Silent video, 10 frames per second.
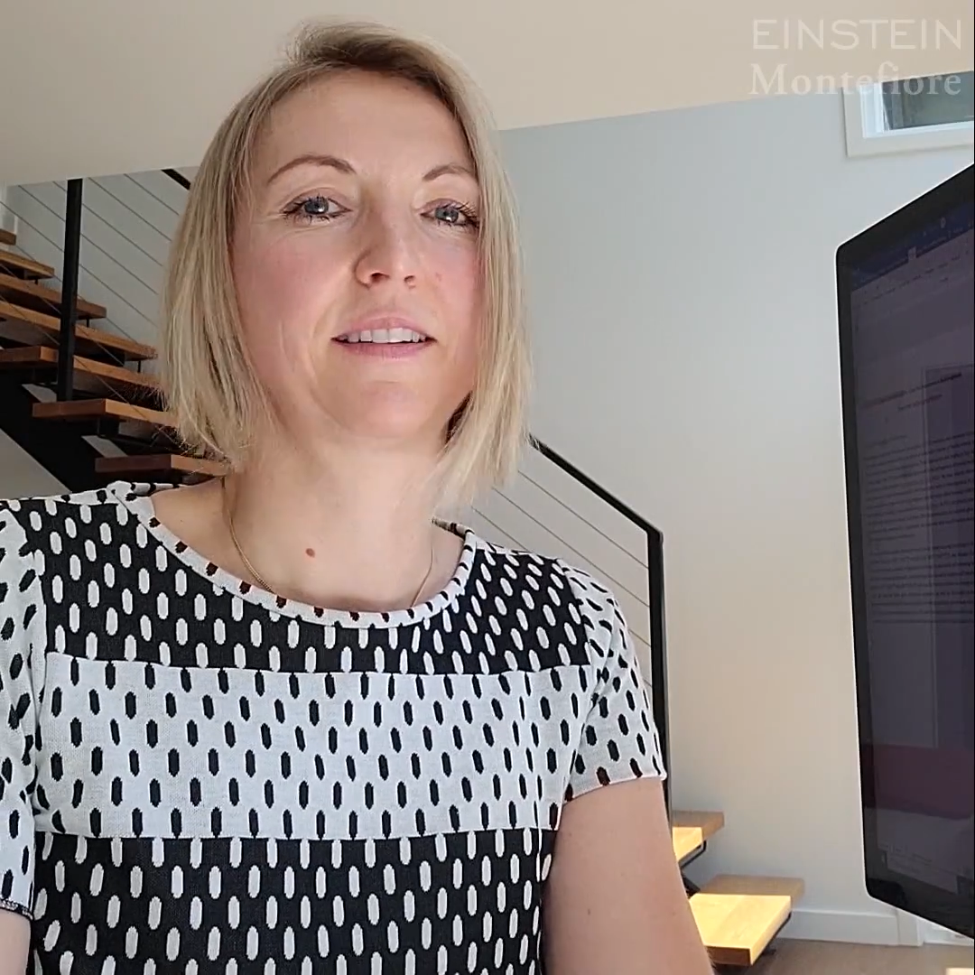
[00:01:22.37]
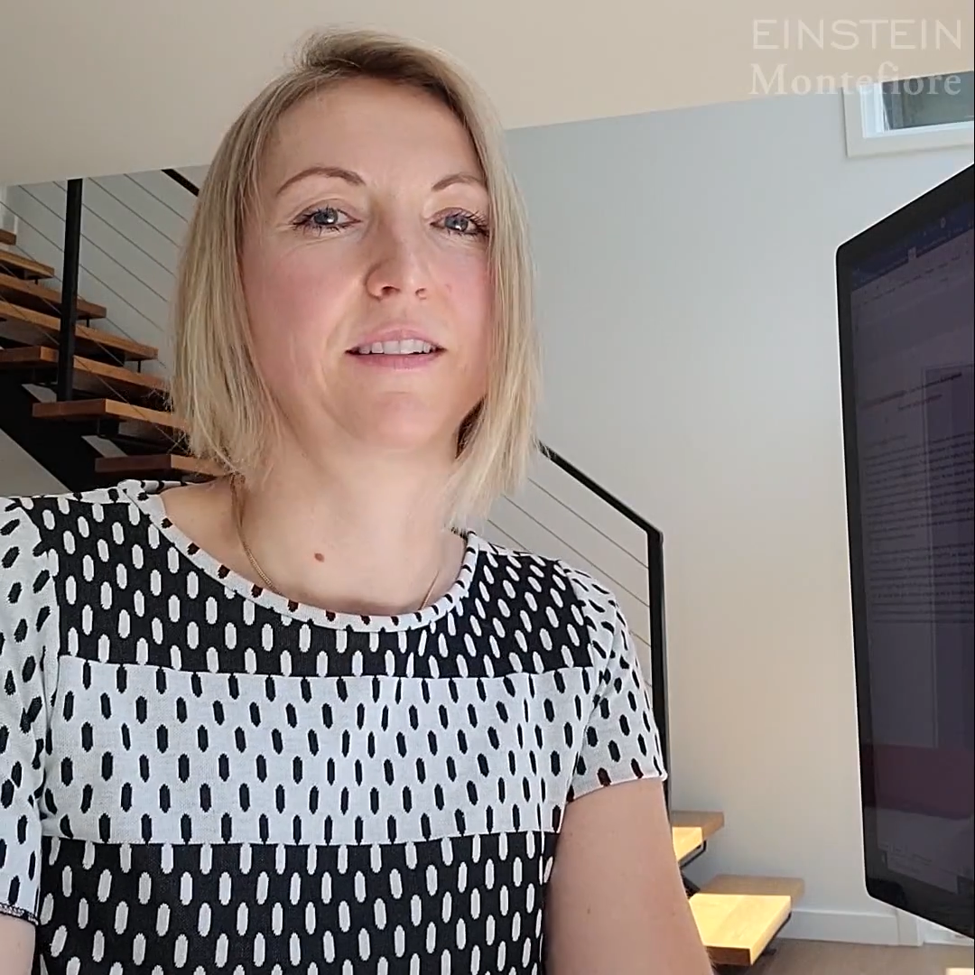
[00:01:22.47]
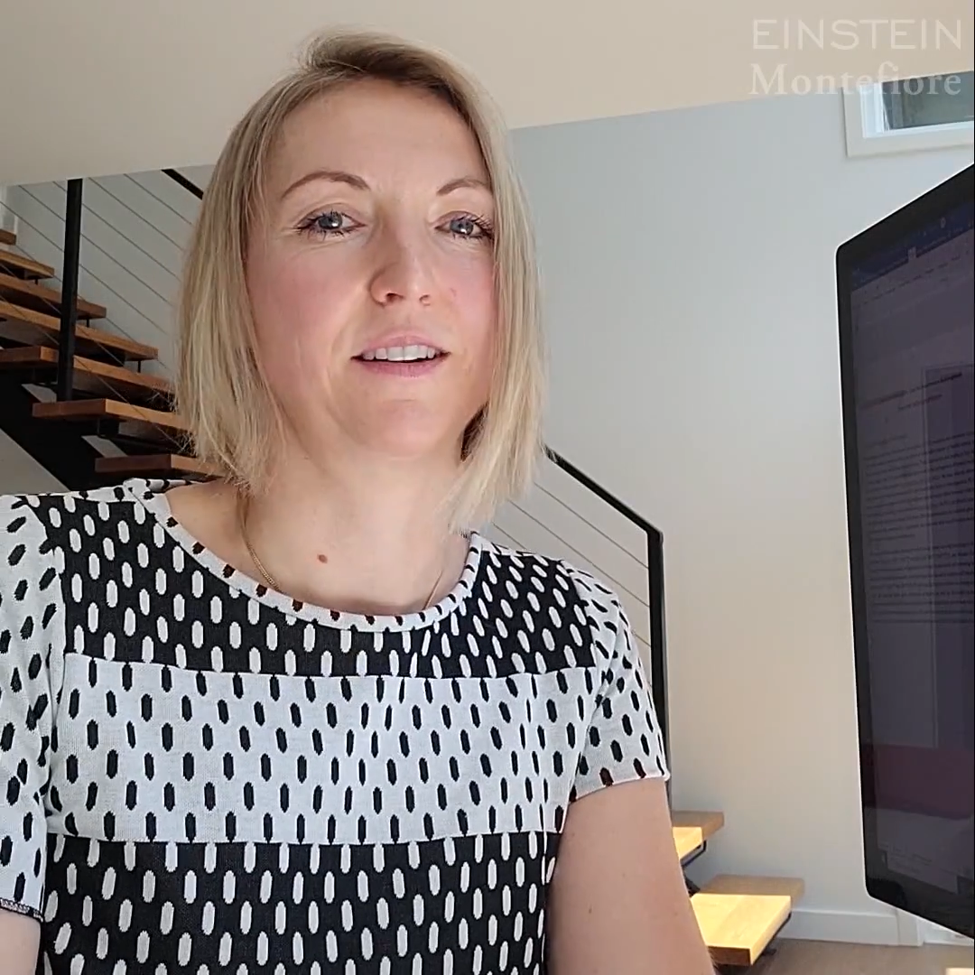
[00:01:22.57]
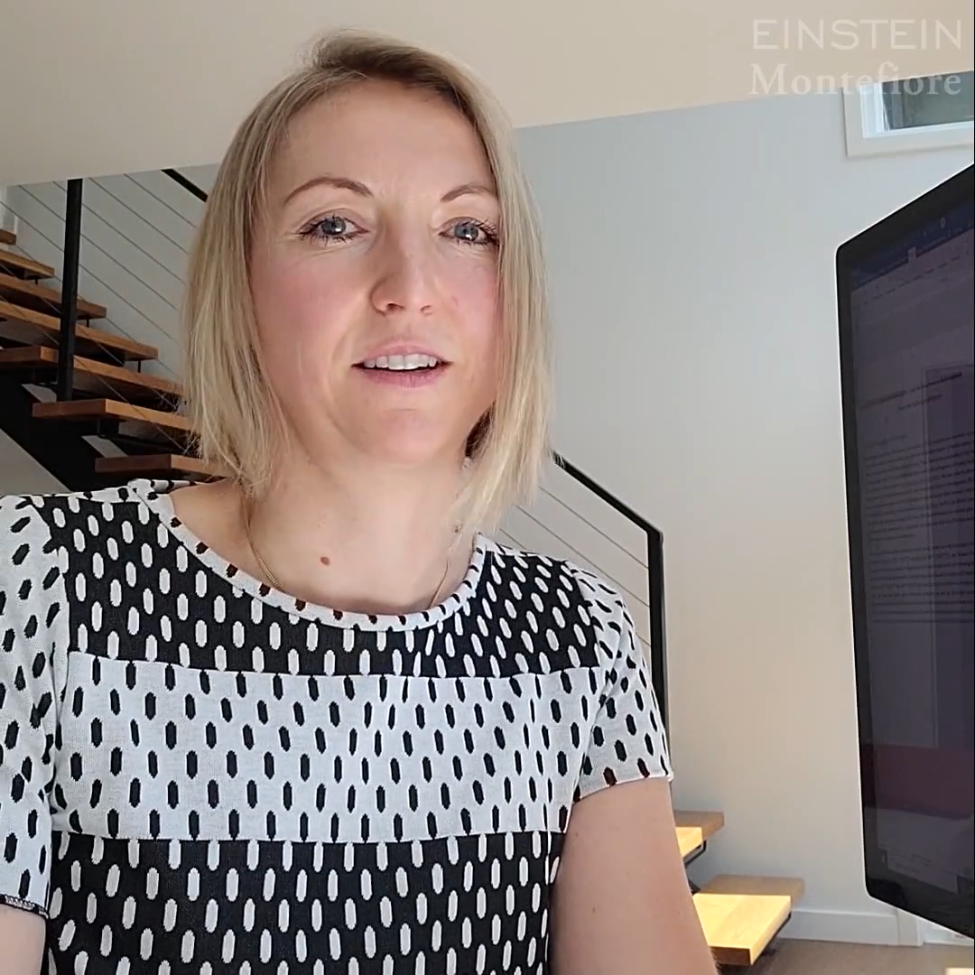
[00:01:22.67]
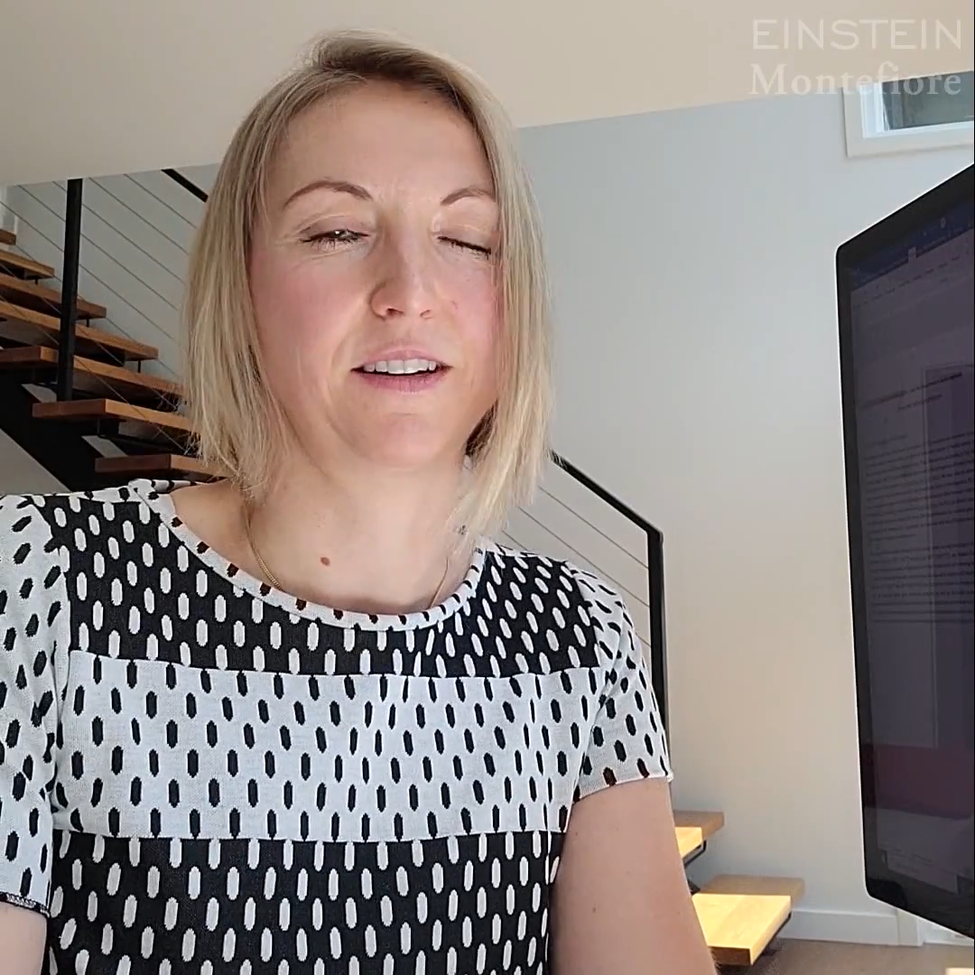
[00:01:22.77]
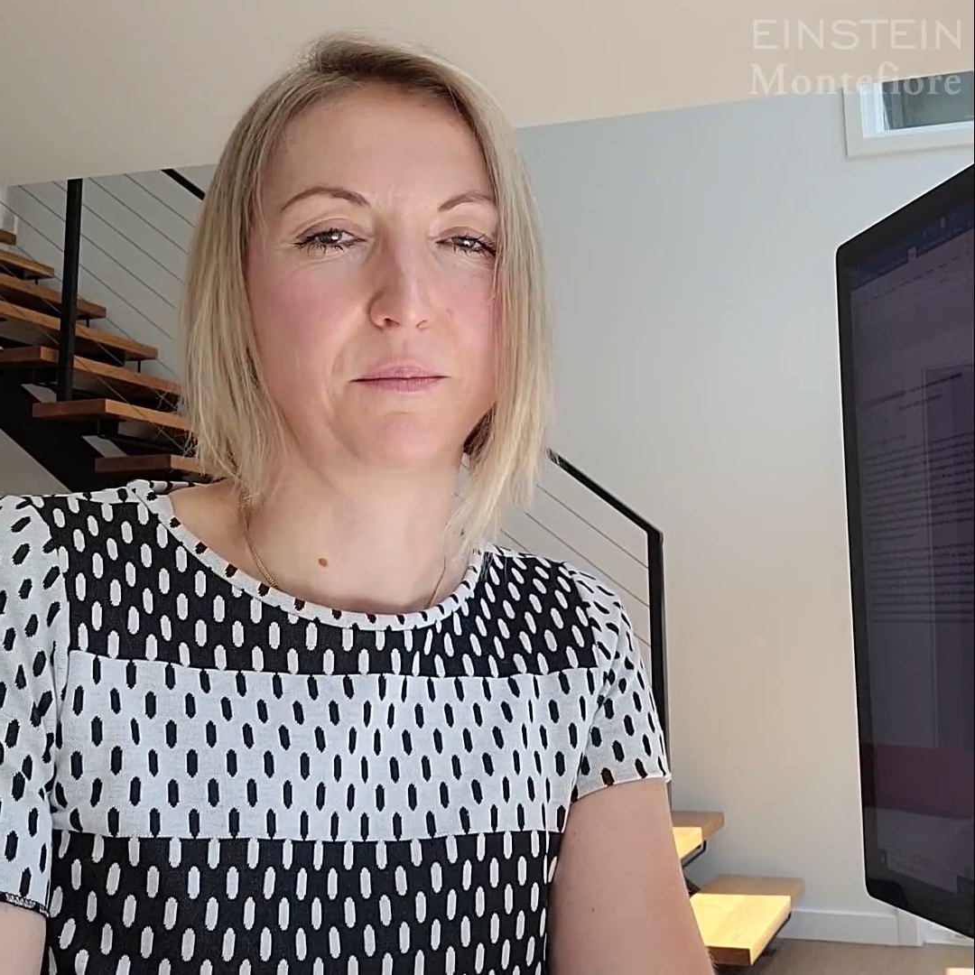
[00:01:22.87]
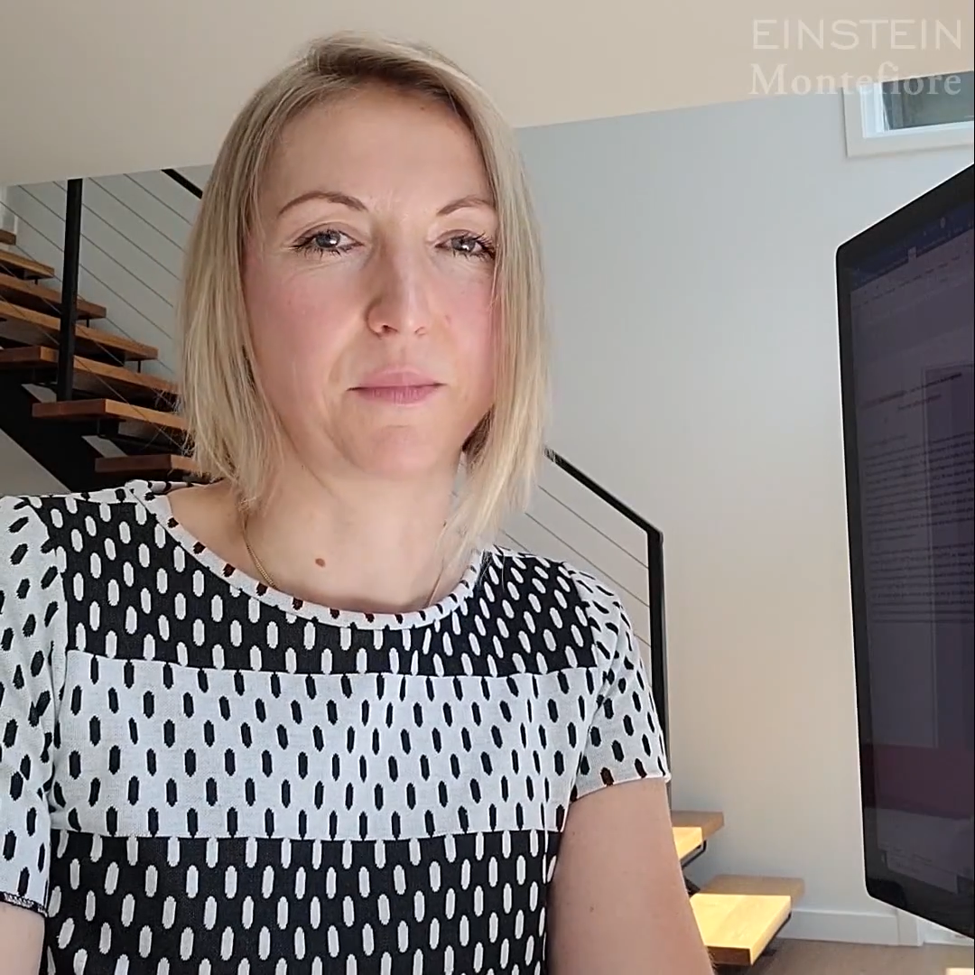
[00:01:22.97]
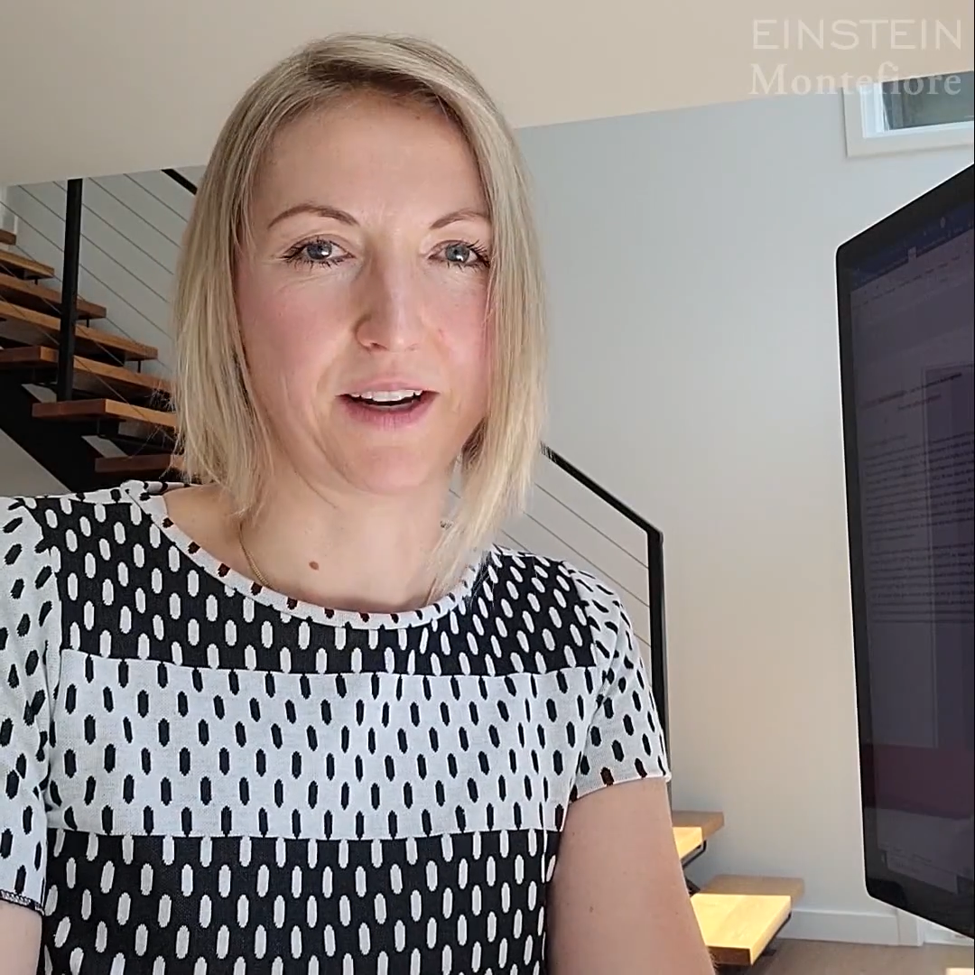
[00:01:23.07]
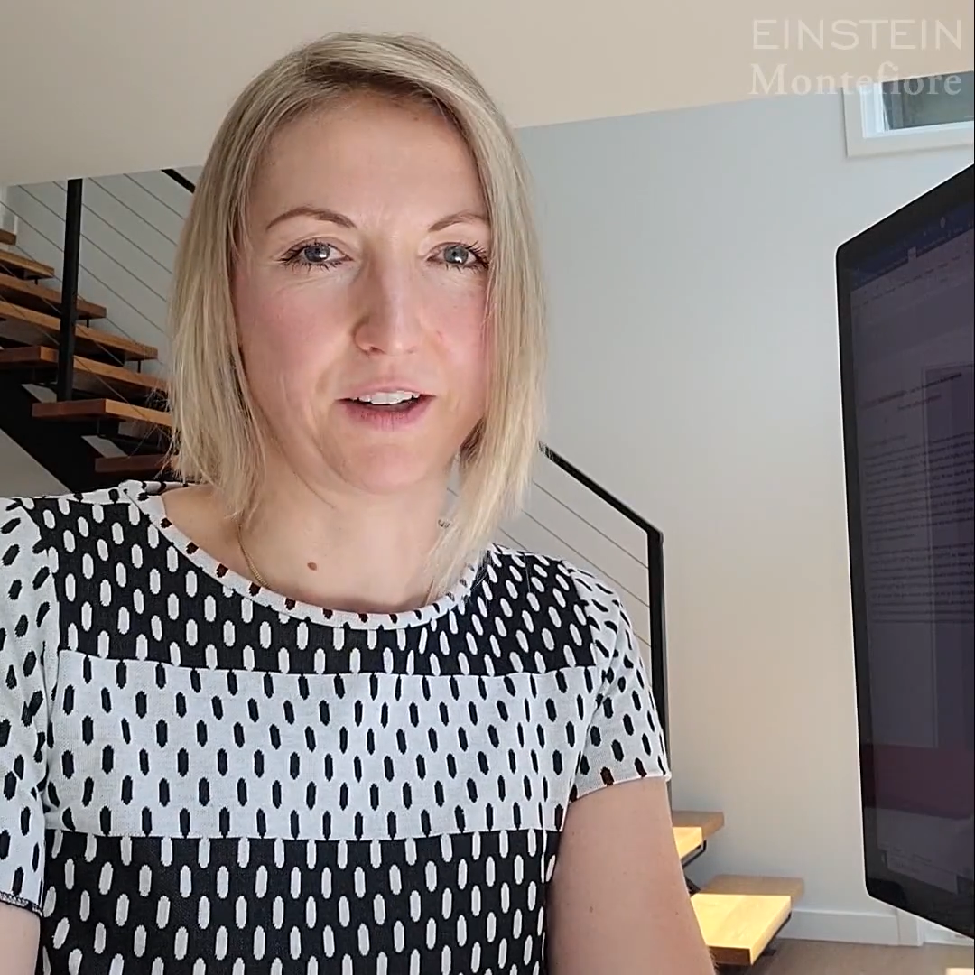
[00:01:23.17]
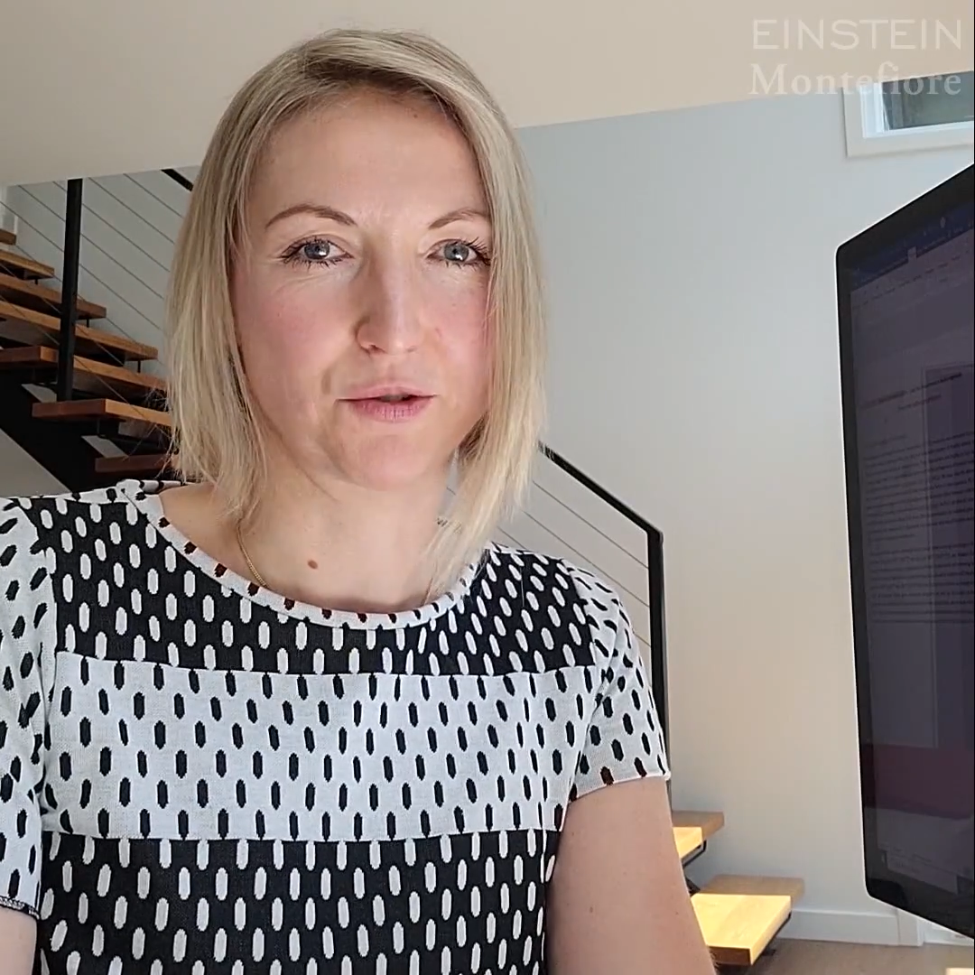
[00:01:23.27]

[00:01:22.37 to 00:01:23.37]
started my